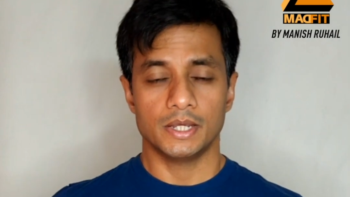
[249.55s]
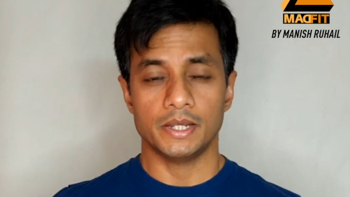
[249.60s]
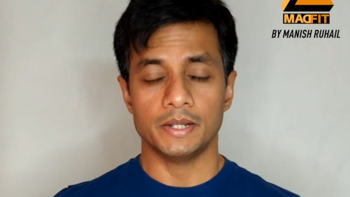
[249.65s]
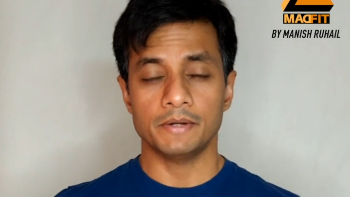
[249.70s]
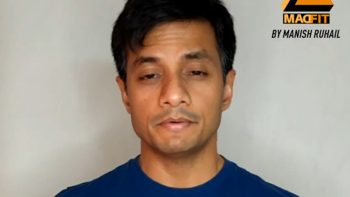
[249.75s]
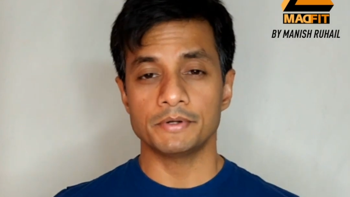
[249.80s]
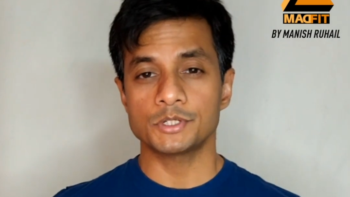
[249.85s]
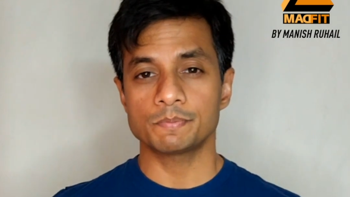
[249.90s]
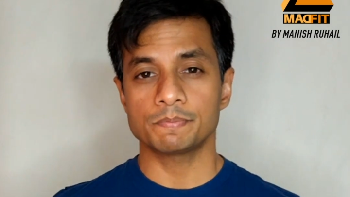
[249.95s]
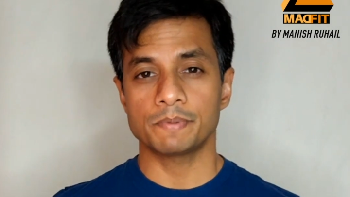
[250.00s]

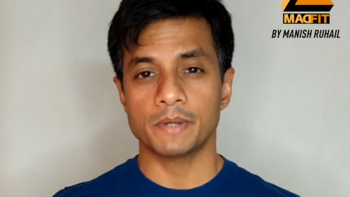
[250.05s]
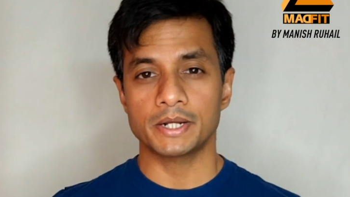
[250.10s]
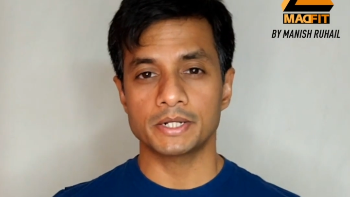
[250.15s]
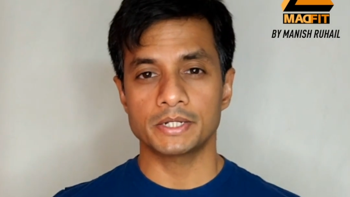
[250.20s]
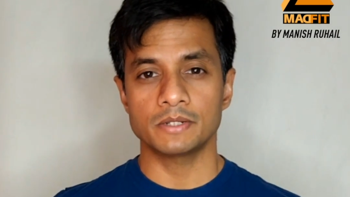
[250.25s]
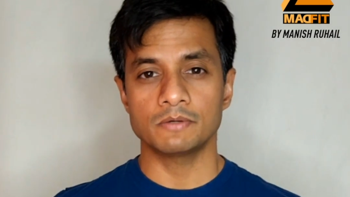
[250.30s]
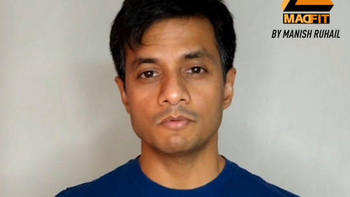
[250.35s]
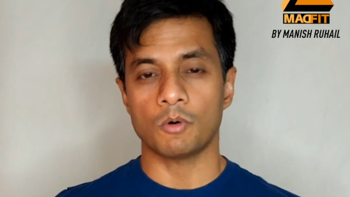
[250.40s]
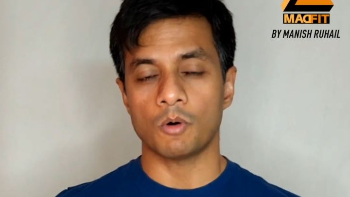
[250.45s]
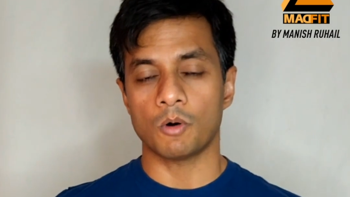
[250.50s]

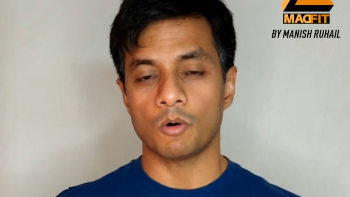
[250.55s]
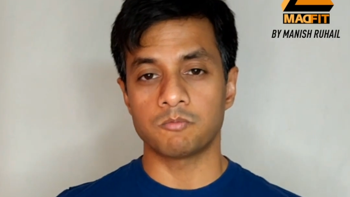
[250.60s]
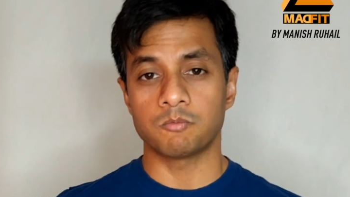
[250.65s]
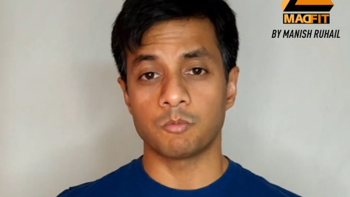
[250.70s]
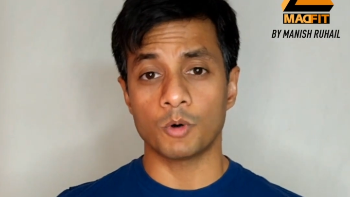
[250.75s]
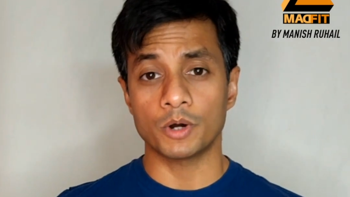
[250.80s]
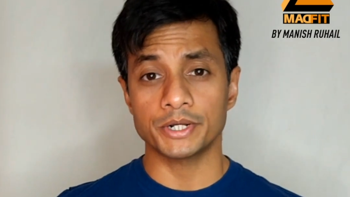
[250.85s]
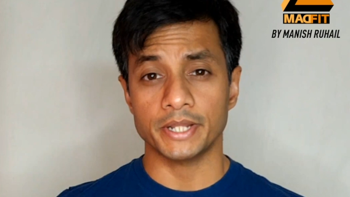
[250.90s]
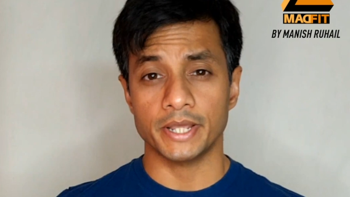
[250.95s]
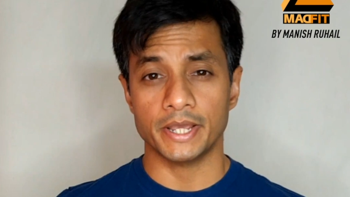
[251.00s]
irrespective
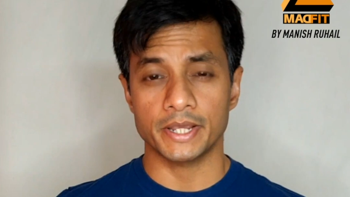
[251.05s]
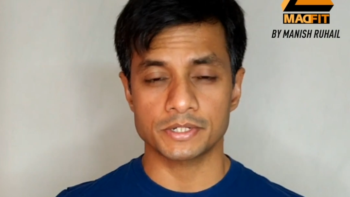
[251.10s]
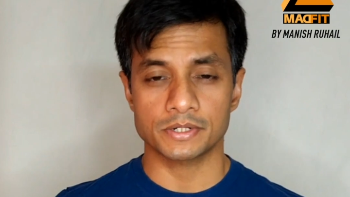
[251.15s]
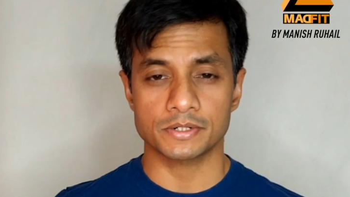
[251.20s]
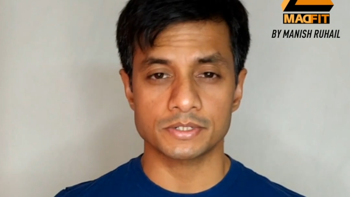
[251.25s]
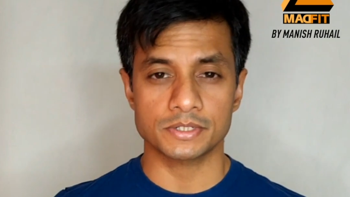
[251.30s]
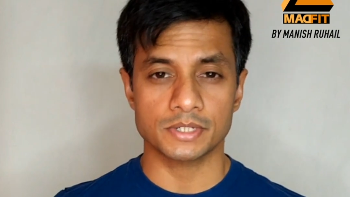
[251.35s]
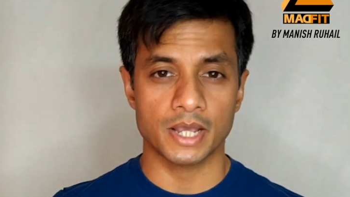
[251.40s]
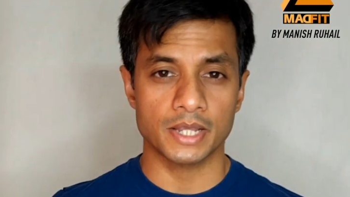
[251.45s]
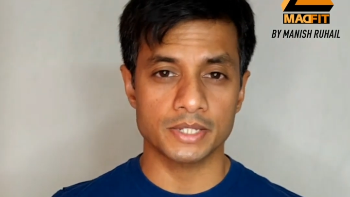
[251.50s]
of what
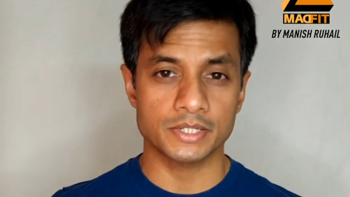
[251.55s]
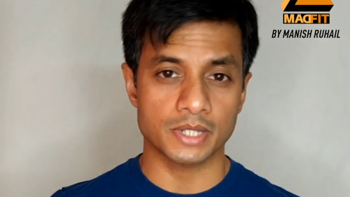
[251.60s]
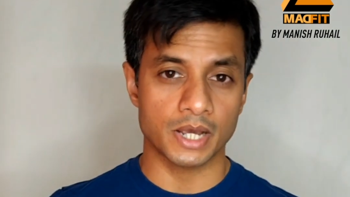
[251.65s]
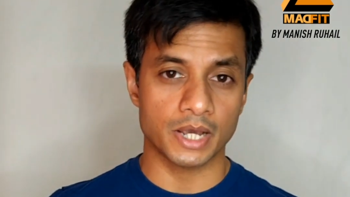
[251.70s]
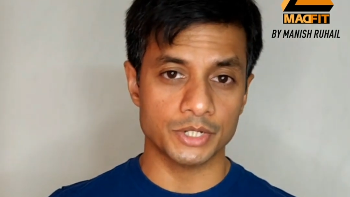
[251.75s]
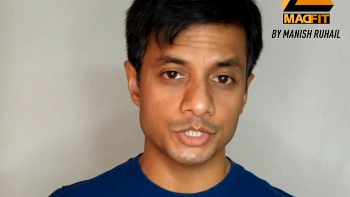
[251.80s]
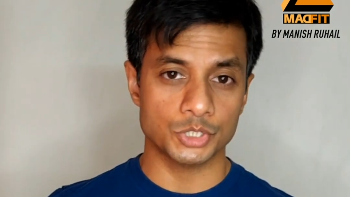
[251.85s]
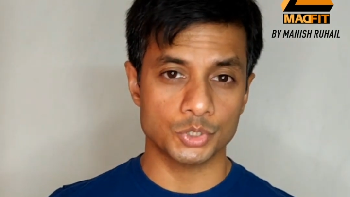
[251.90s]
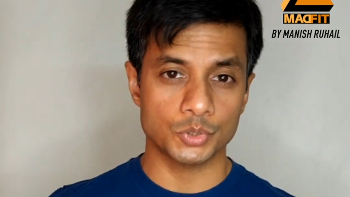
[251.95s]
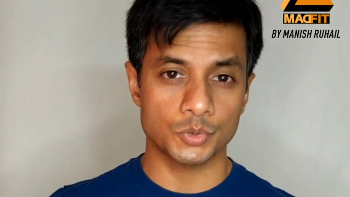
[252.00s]
exercise
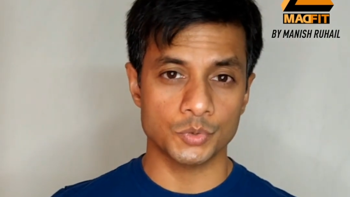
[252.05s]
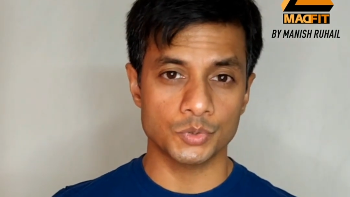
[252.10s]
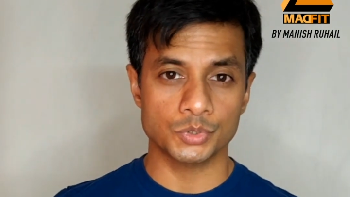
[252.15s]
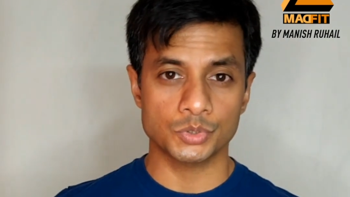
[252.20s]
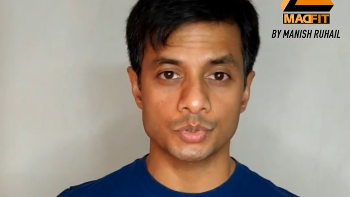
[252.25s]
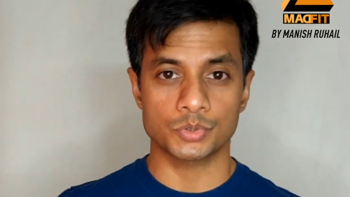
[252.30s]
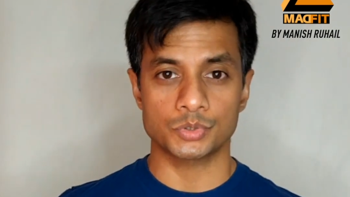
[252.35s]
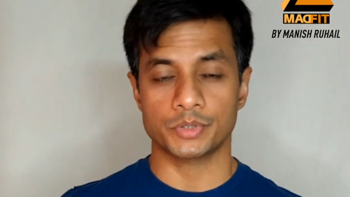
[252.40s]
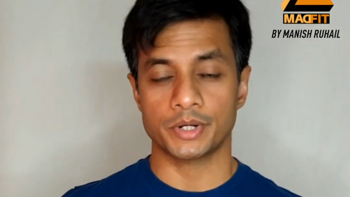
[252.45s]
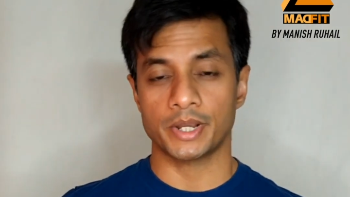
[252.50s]
I
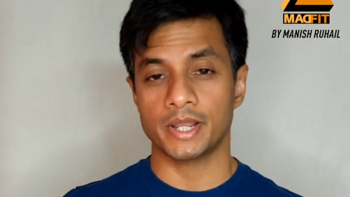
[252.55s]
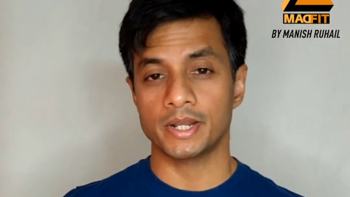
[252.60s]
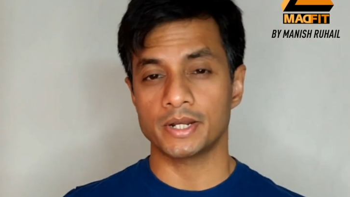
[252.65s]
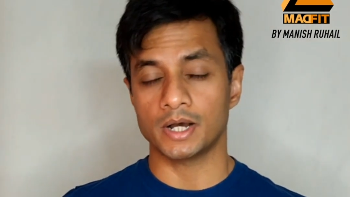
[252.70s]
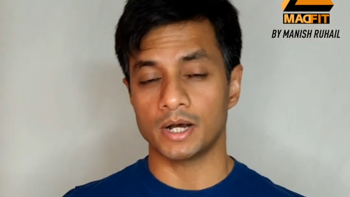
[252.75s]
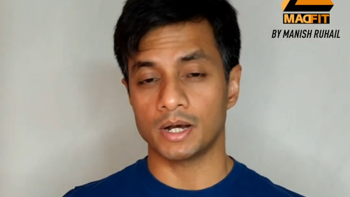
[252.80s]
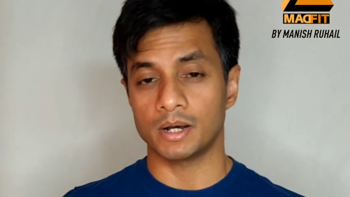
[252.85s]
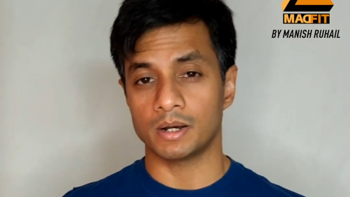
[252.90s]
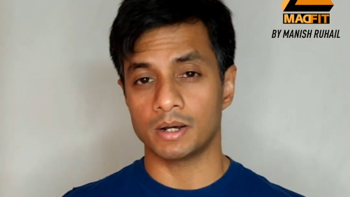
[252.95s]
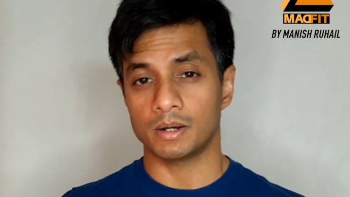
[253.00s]
choose to
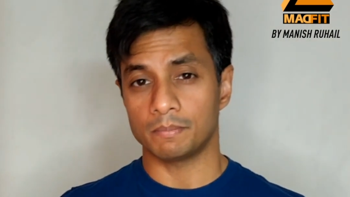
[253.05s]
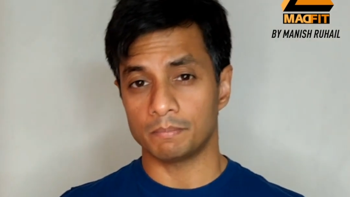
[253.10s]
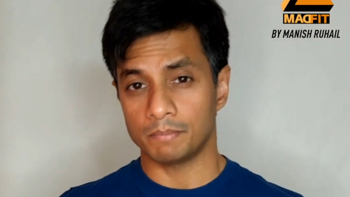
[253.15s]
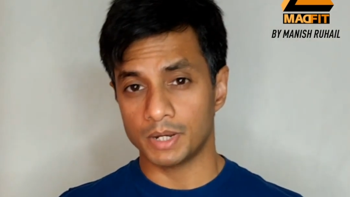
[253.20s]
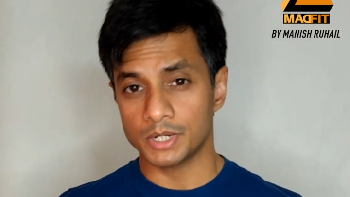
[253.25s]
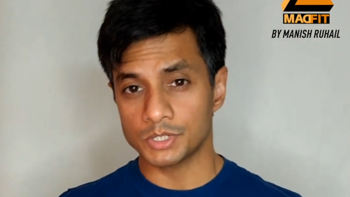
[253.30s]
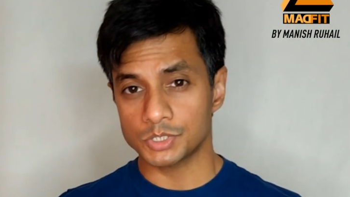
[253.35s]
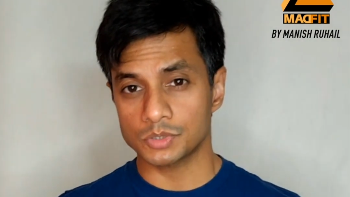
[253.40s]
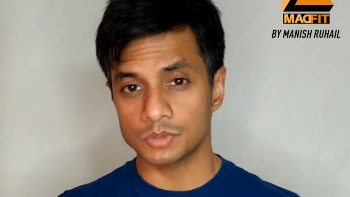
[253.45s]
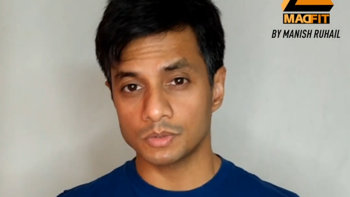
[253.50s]
train a
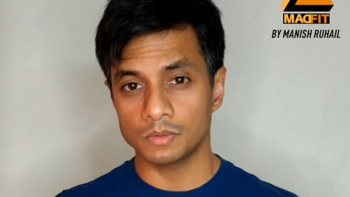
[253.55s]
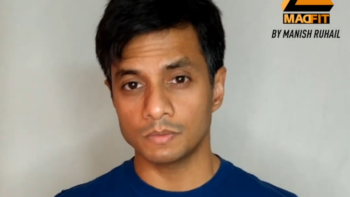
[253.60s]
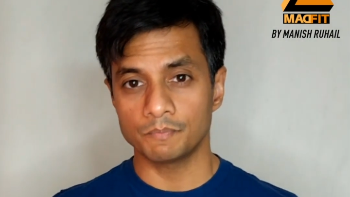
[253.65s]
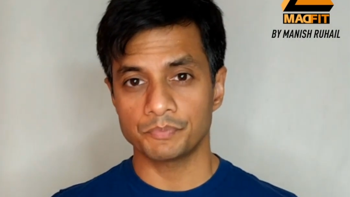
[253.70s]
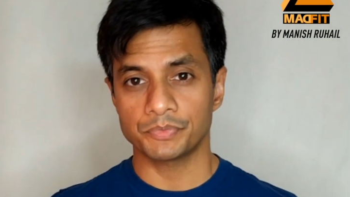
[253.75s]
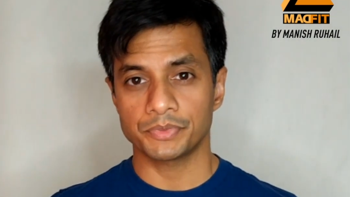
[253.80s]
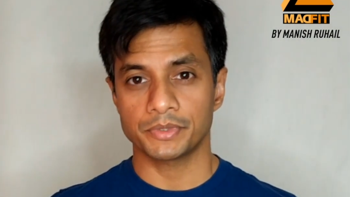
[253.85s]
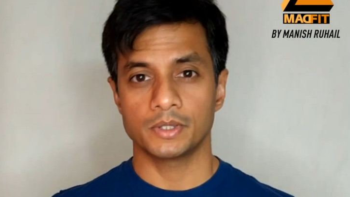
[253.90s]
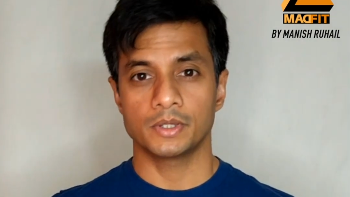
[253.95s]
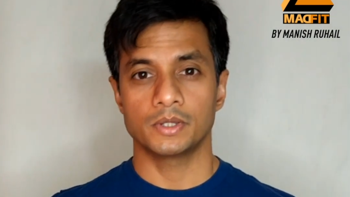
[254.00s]
muscle,